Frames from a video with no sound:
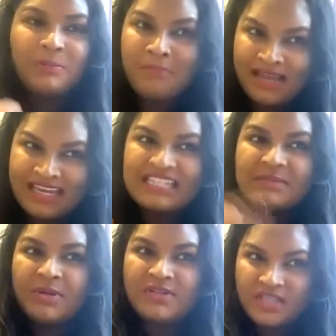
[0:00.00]
my
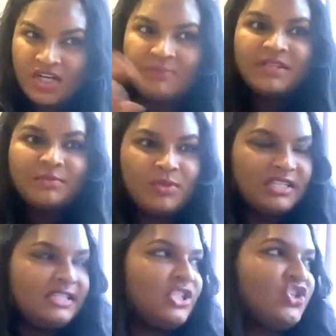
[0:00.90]
experience, it comes up with
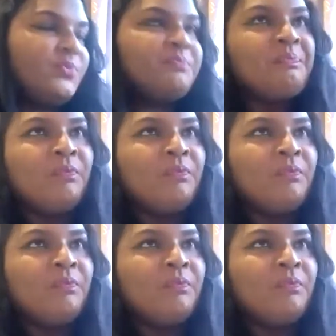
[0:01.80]
this issue.